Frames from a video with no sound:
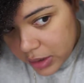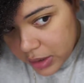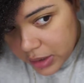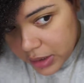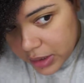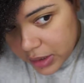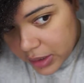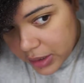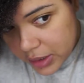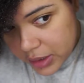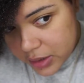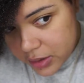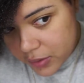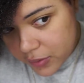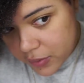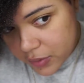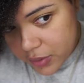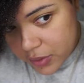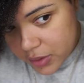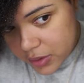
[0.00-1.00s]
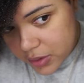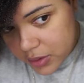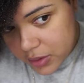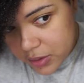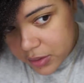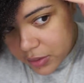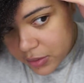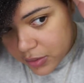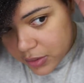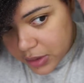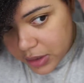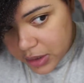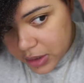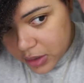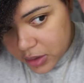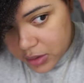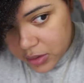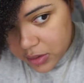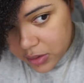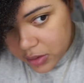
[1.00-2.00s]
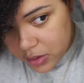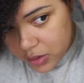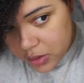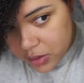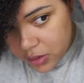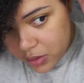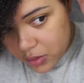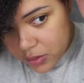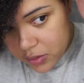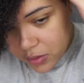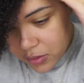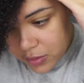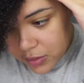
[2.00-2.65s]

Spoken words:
And I like to focus on those edges too